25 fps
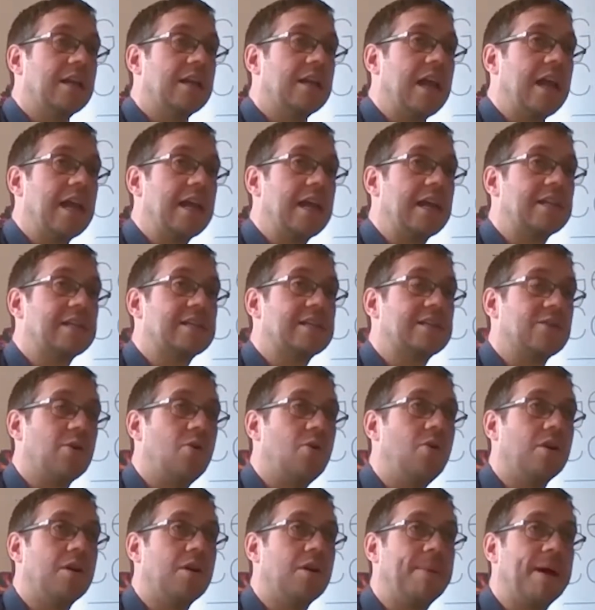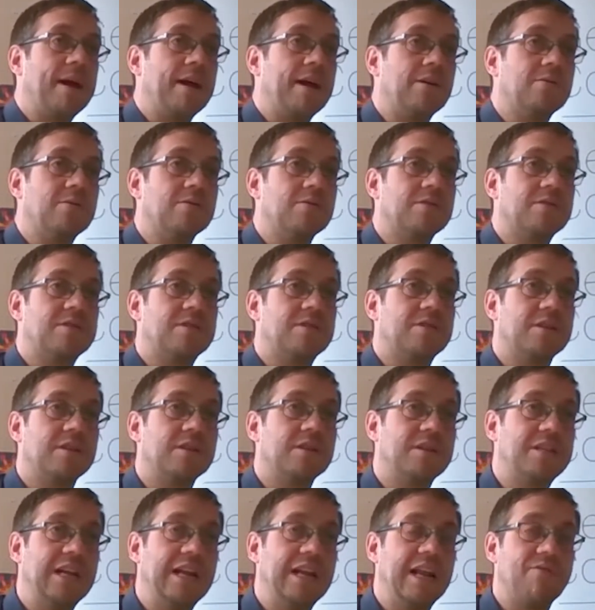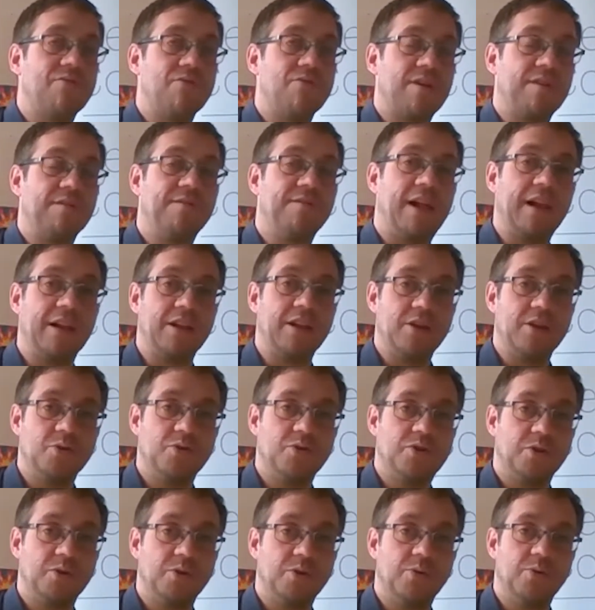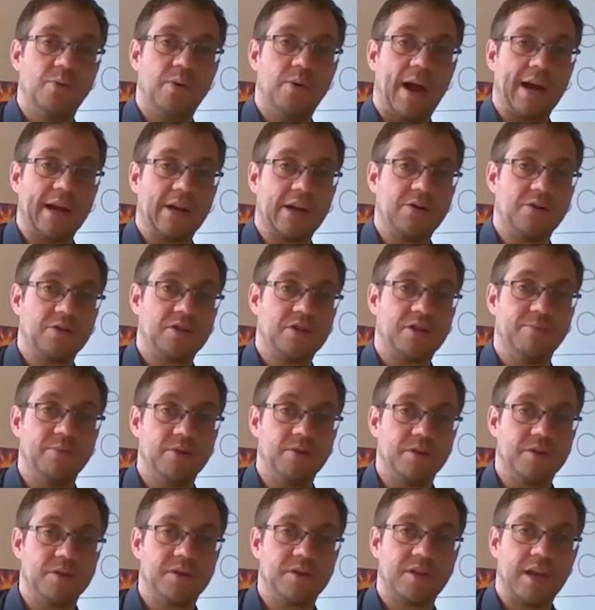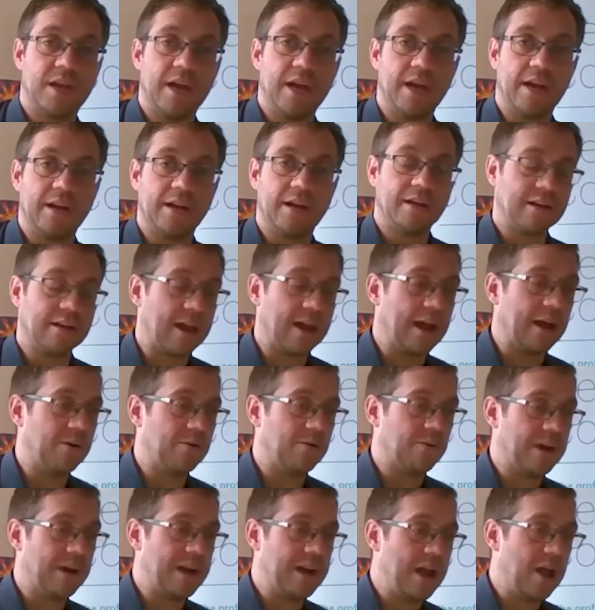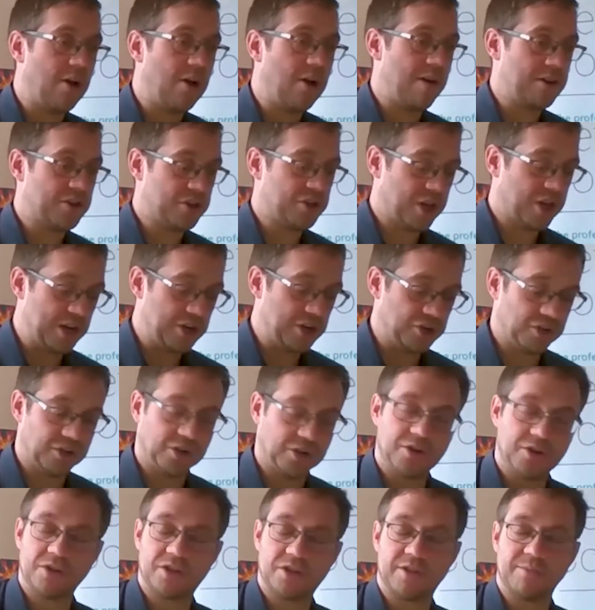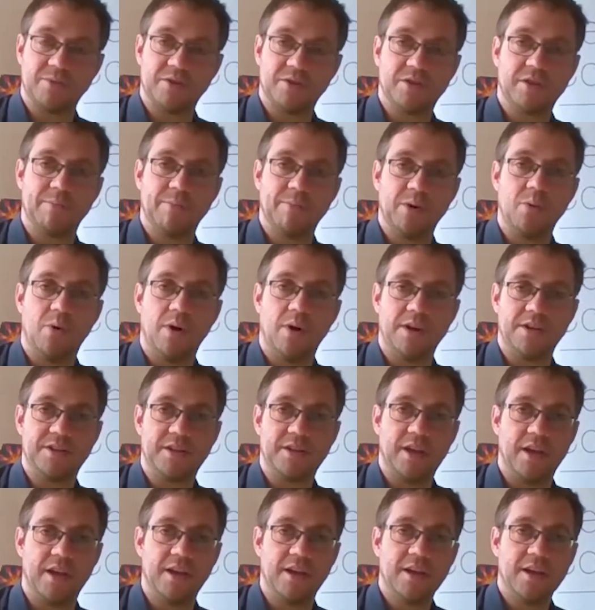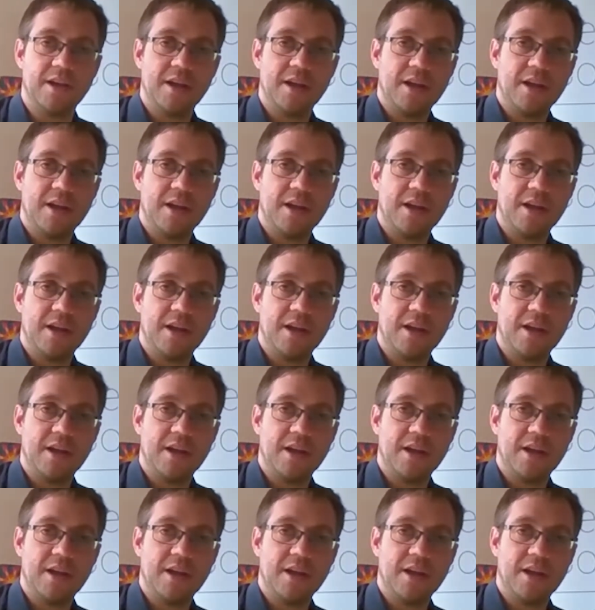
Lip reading: it's all about delivering value to our customers. Now, in higher education, customers can be quite a